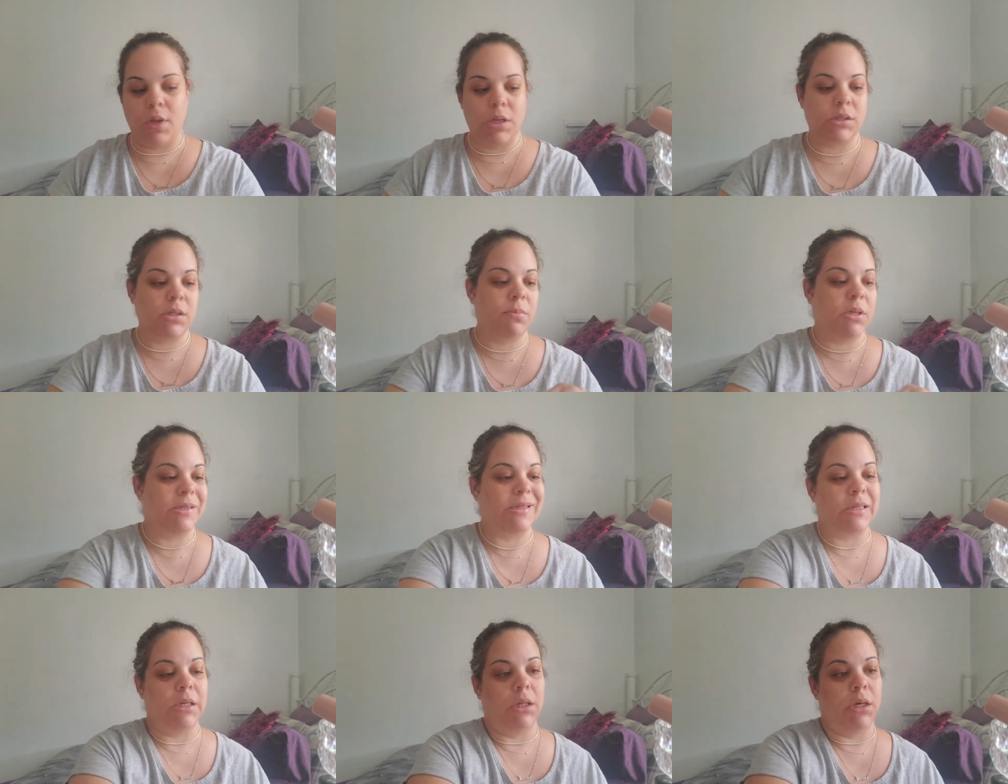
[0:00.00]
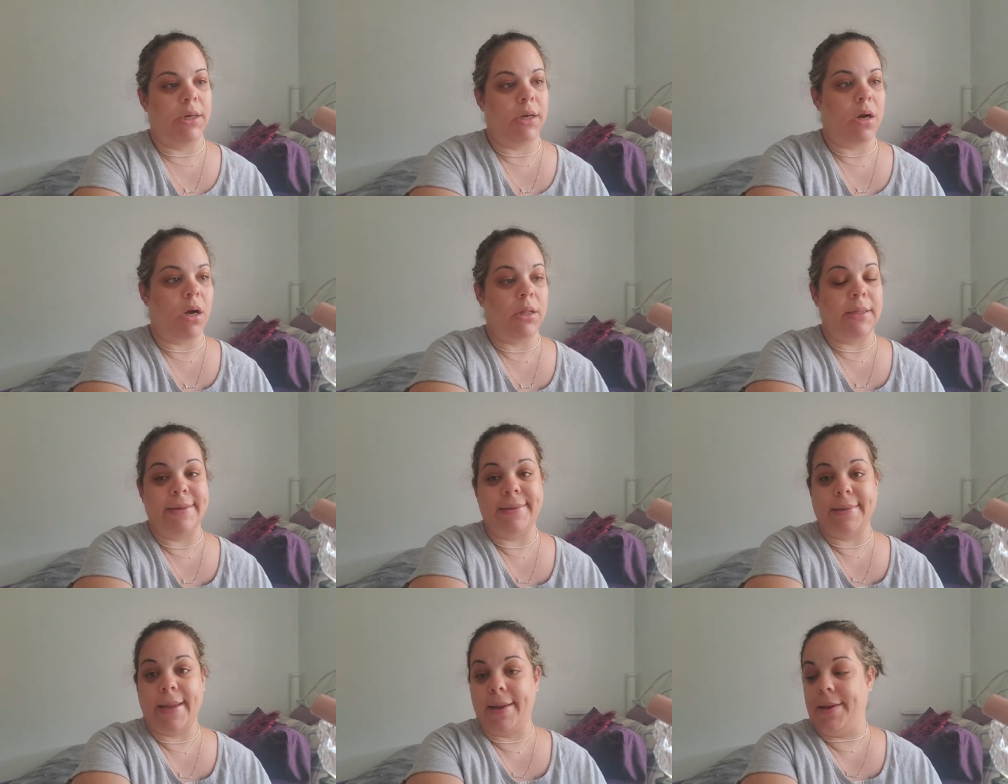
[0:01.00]
some concealer, and call it a
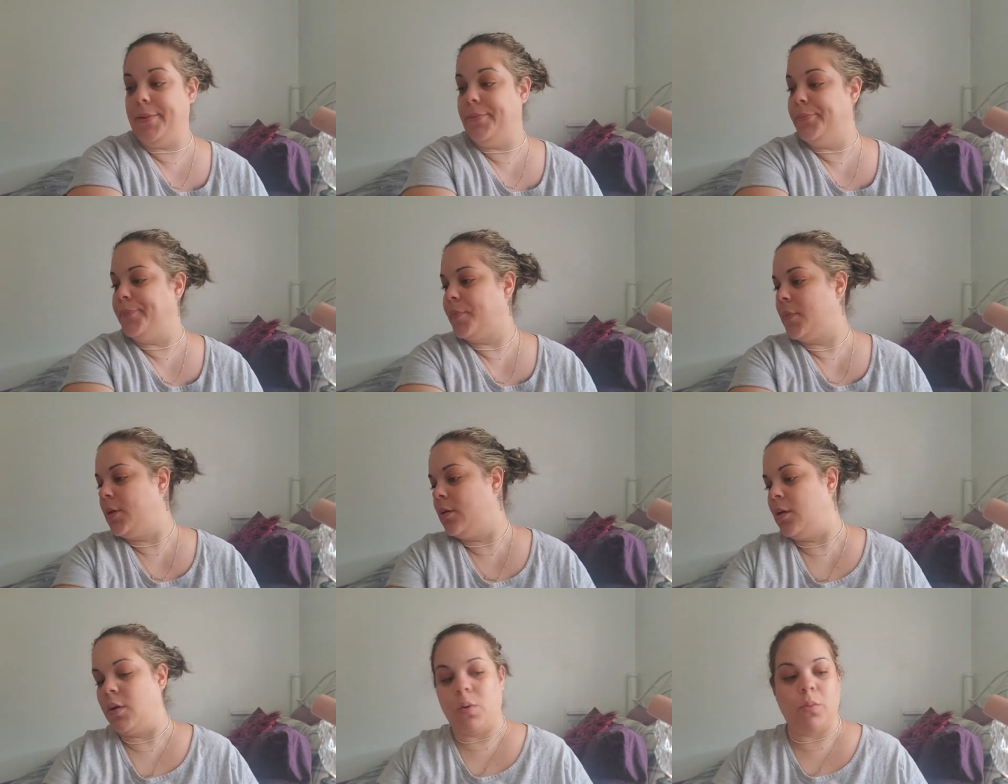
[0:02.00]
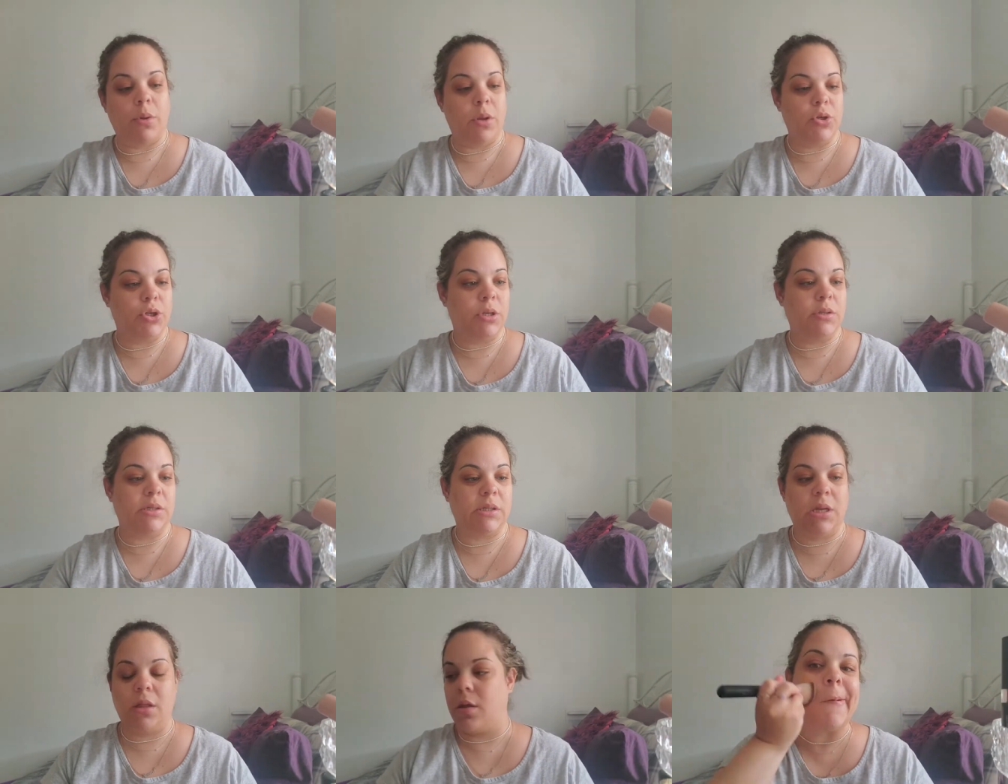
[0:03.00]
day. We shall
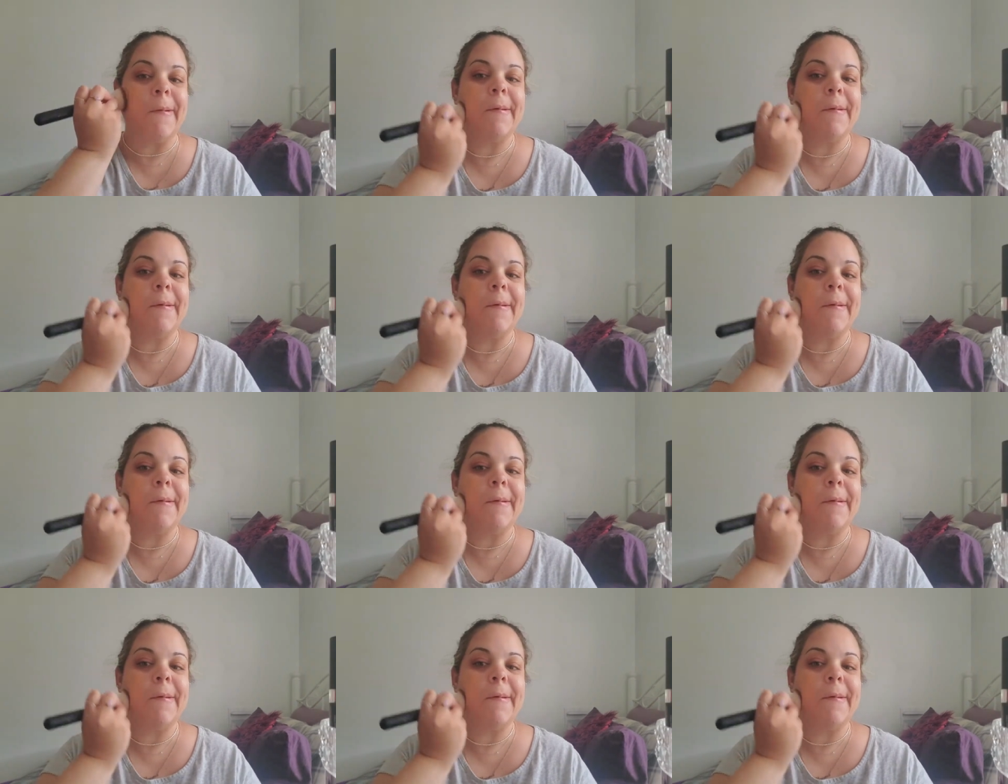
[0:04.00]
see though.